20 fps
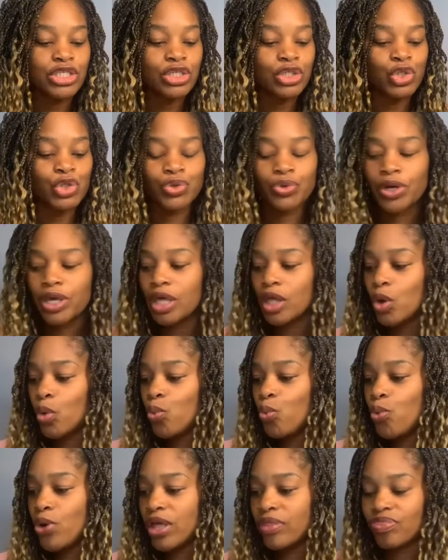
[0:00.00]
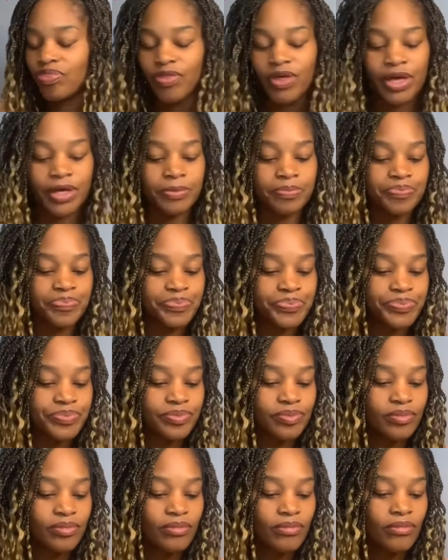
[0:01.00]
drink with them.
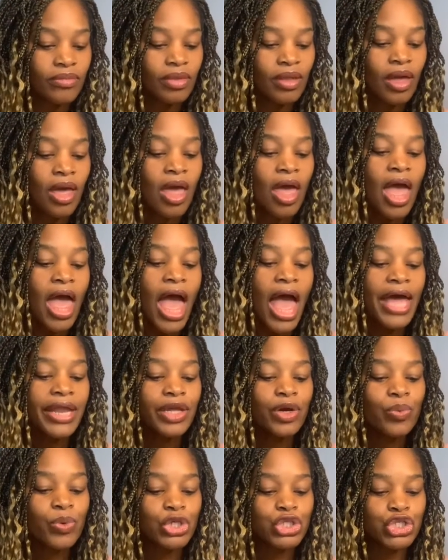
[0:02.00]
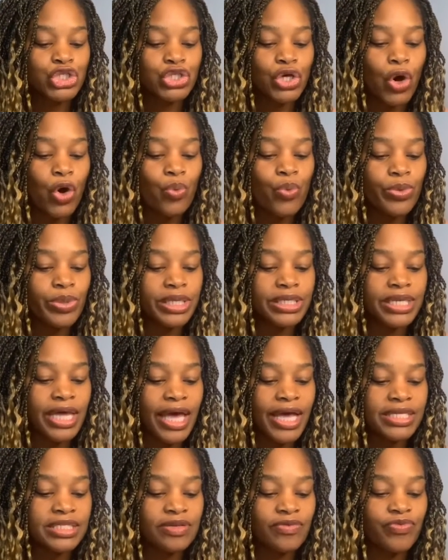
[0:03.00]
And it was so, when the
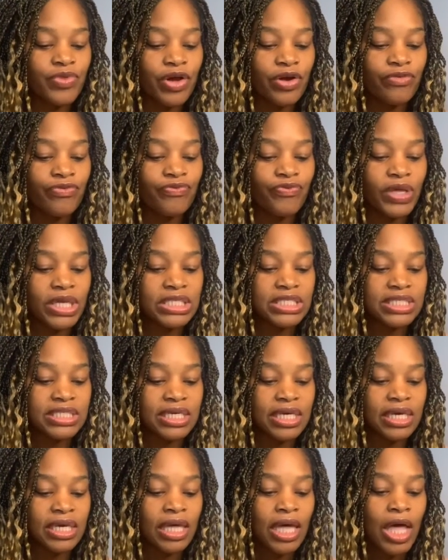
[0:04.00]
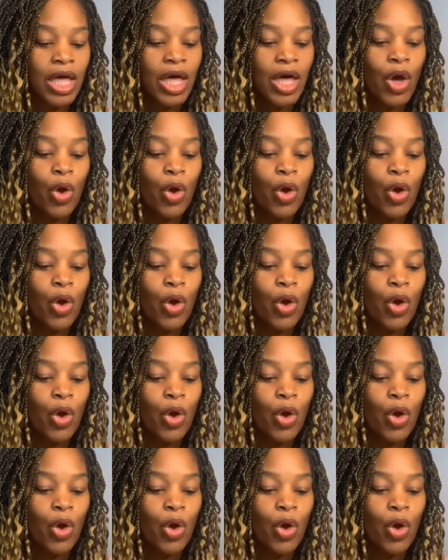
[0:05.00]
days of their feasting